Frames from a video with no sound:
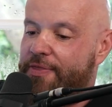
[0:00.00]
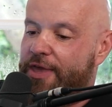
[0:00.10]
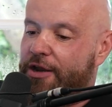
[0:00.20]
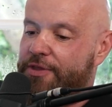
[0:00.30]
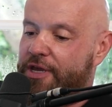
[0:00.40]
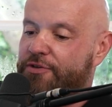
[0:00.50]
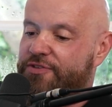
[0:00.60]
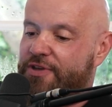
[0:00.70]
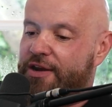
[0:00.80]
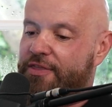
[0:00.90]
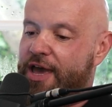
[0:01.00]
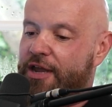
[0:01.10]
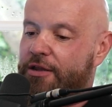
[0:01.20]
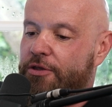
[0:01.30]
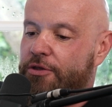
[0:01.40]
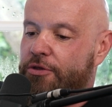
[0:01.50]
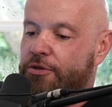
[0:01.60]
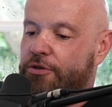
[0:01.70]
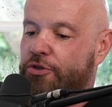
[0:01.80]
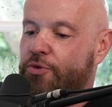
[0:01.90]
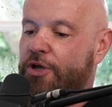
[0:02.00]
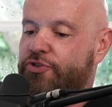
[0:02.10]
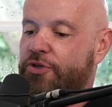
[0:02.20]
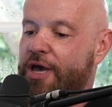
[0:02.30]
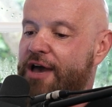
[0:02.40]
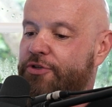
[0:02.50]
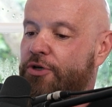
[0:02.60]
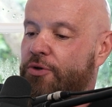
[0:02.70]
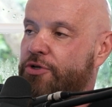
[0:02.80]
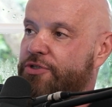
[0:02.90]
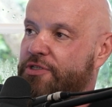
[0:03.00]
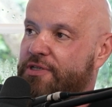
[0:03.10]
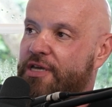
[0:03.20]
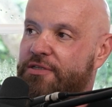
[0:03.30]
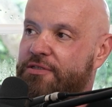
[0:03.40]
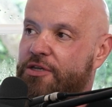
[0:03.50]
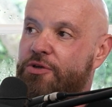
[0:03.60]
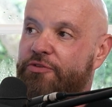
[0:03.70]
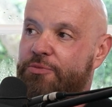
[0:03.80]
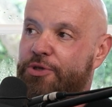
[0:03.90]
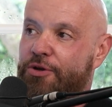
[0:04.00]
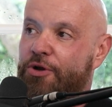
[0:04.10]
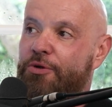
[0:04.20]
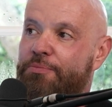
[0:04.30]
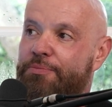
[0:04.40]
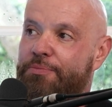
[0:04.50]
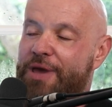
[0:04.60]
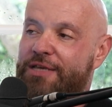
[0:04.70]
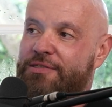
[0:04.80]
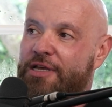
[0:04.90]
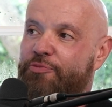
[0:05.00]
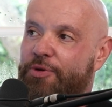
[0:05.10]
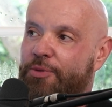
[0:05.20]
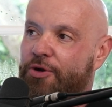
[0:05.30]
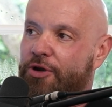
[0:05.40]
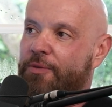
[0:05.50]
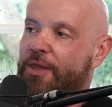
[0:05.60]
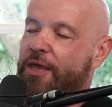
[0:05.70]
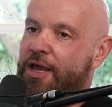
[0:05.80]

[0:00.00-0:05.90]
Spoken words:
And then on the other side of that, you also have to own your successes, and you have to be your own best self-promoter.